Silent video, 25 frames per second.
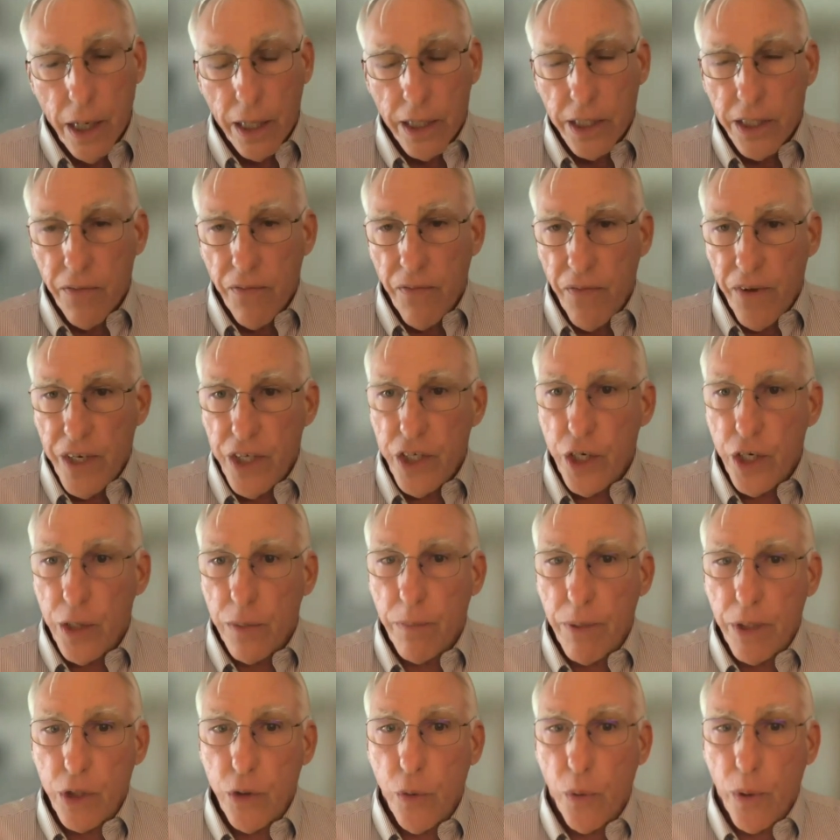division
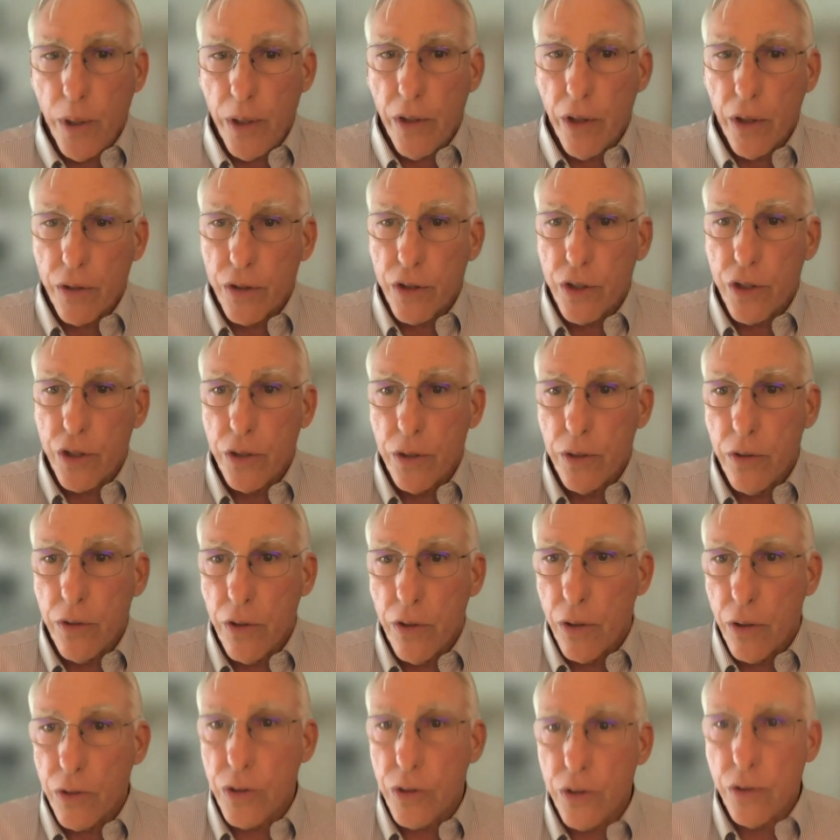between
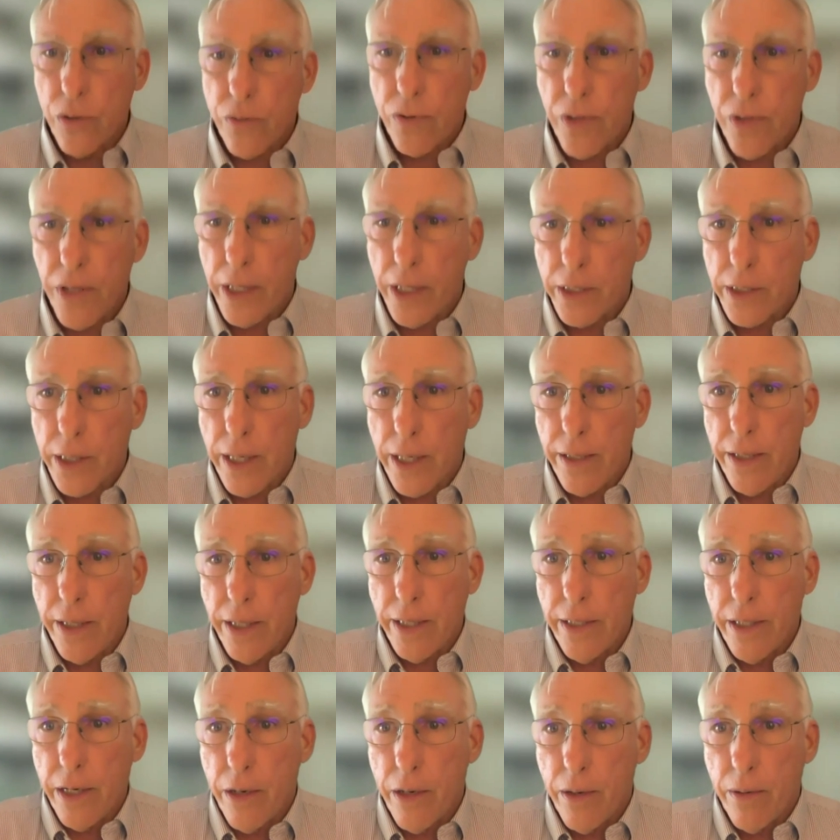those two things. I
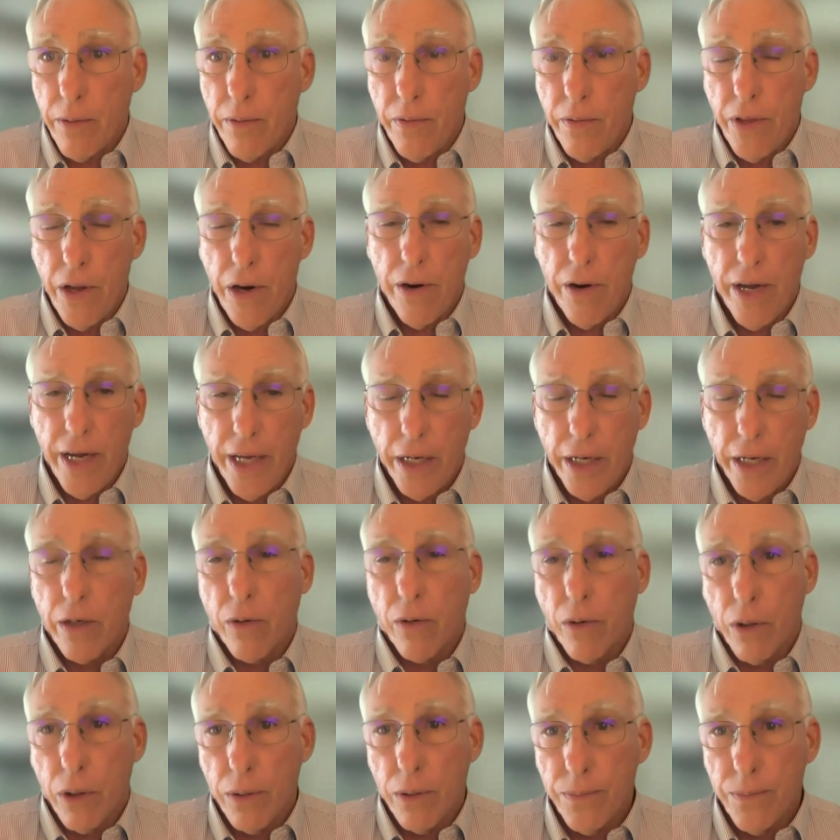think they're
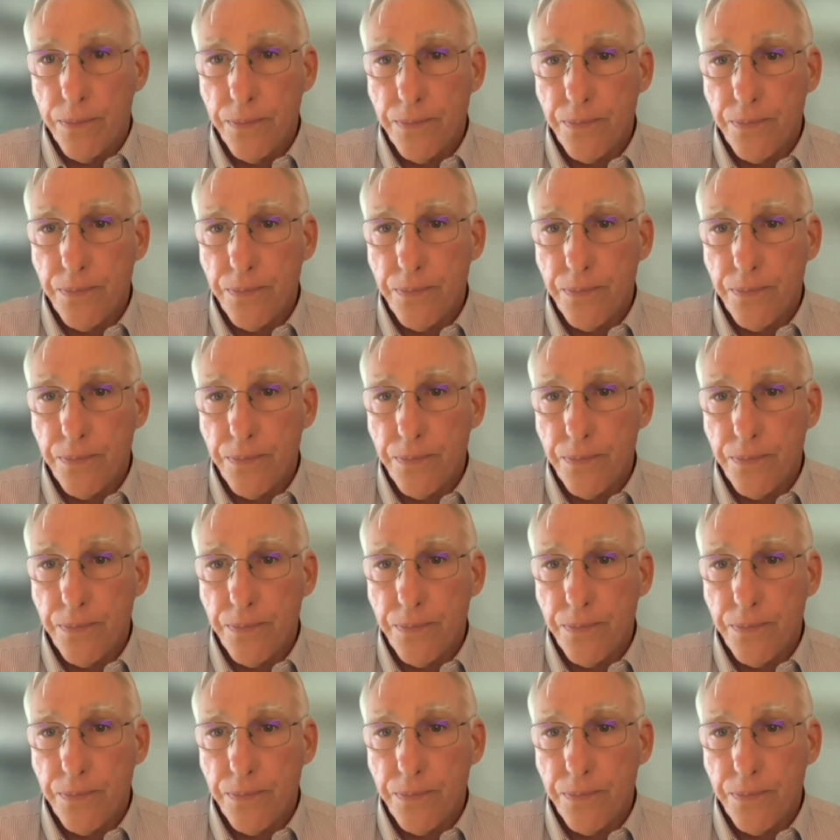integral.